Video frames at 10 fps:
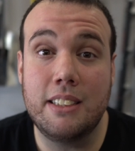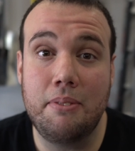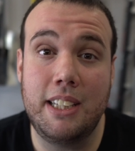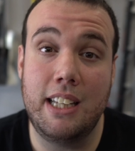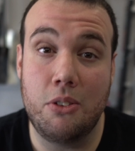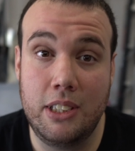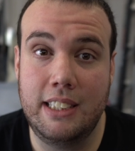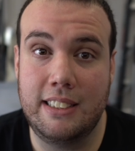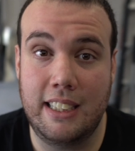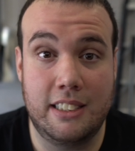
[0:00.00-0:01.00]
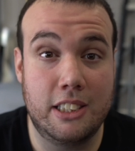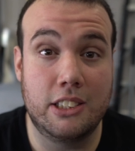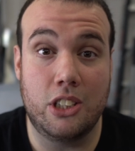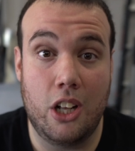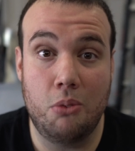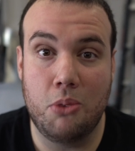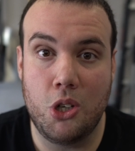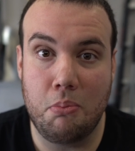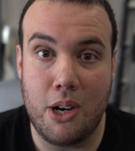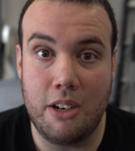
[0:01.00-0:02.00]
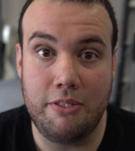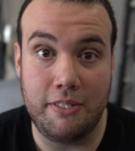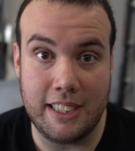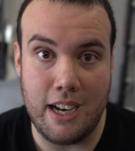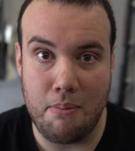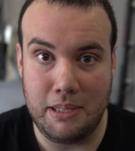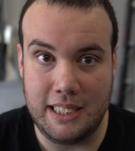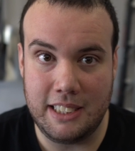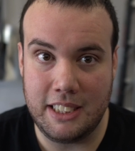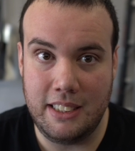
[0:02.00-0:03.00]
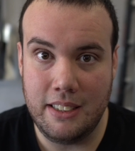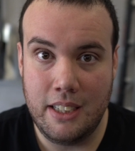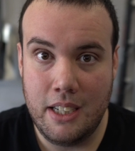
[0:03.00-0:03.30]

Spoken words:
something that really sets this lawnmower apart from the competition